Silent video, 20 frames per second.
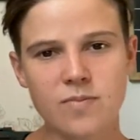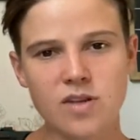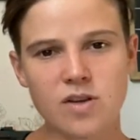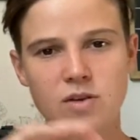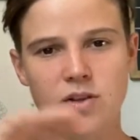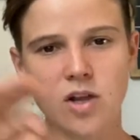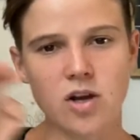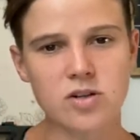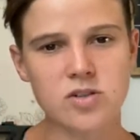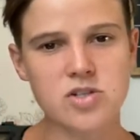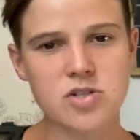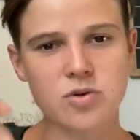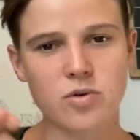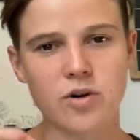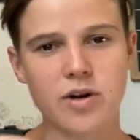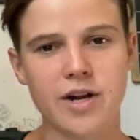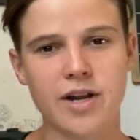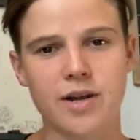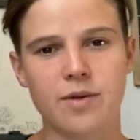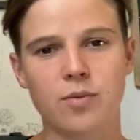long
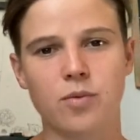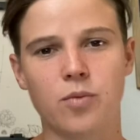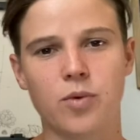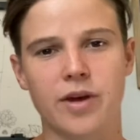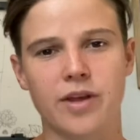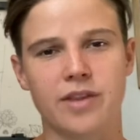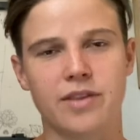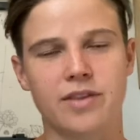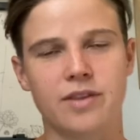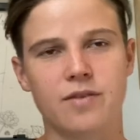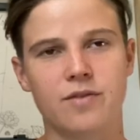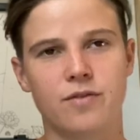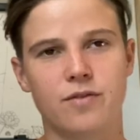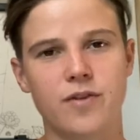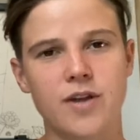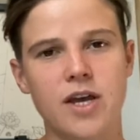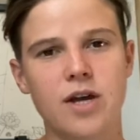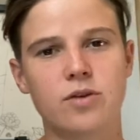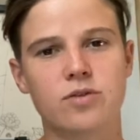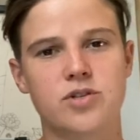story, with
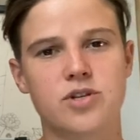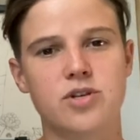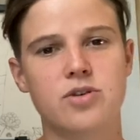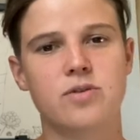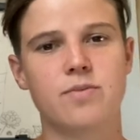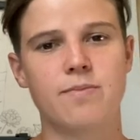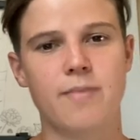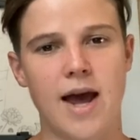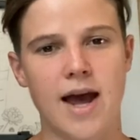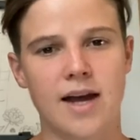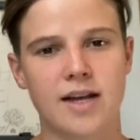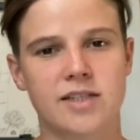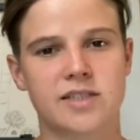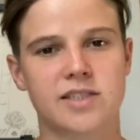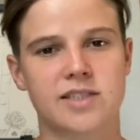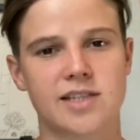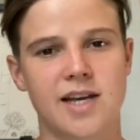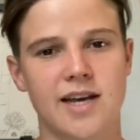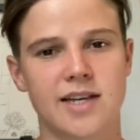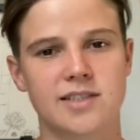VO2
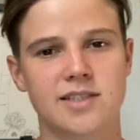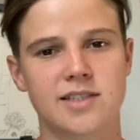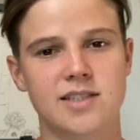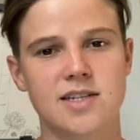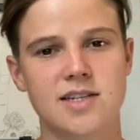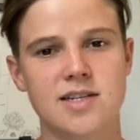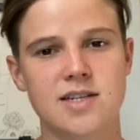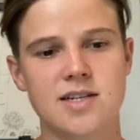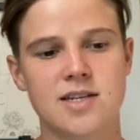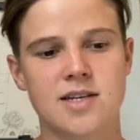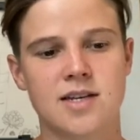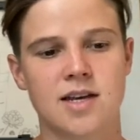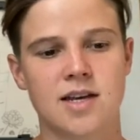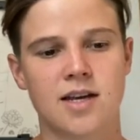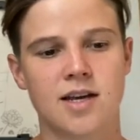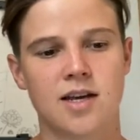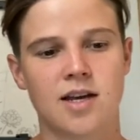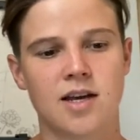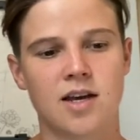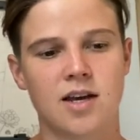max testing,
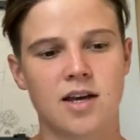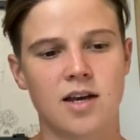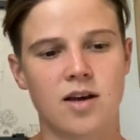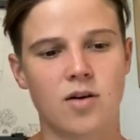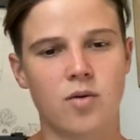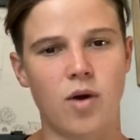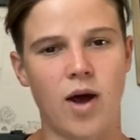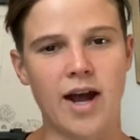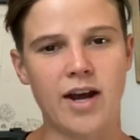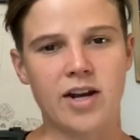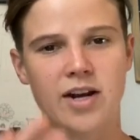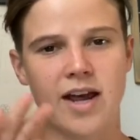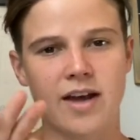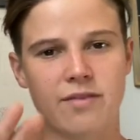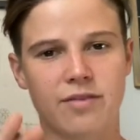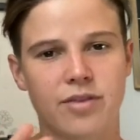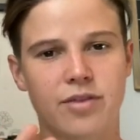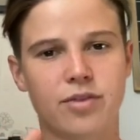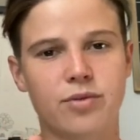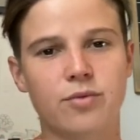I could
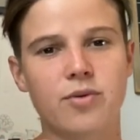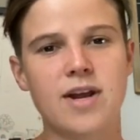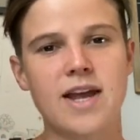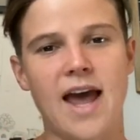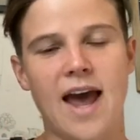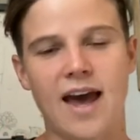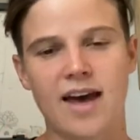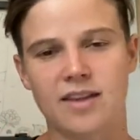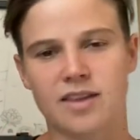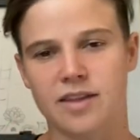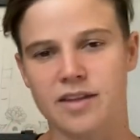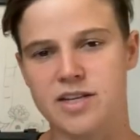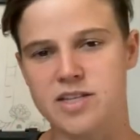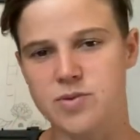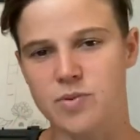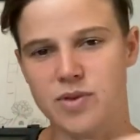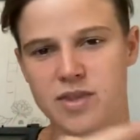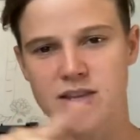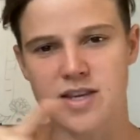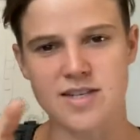have 3
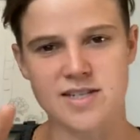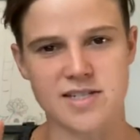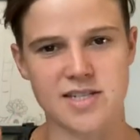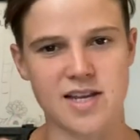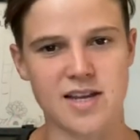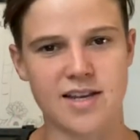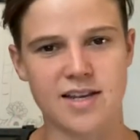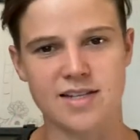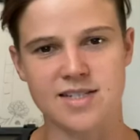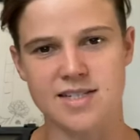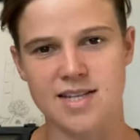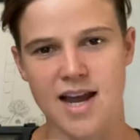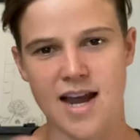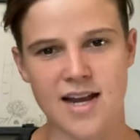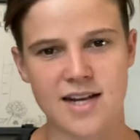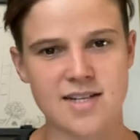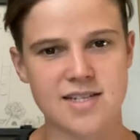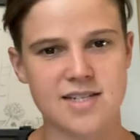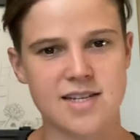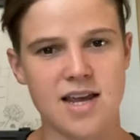athletes with the
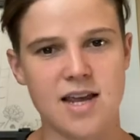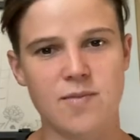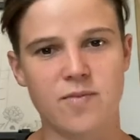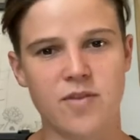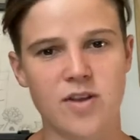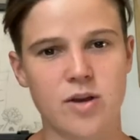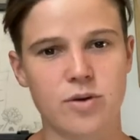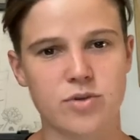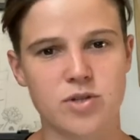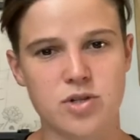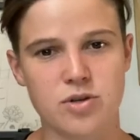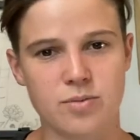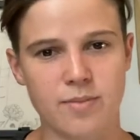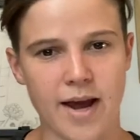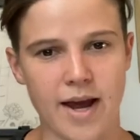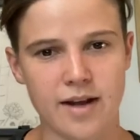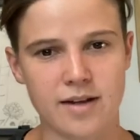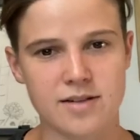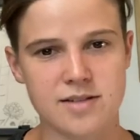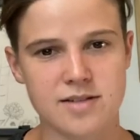exact same VO2
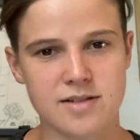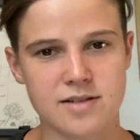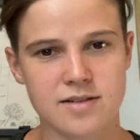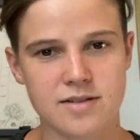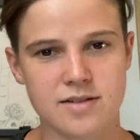max.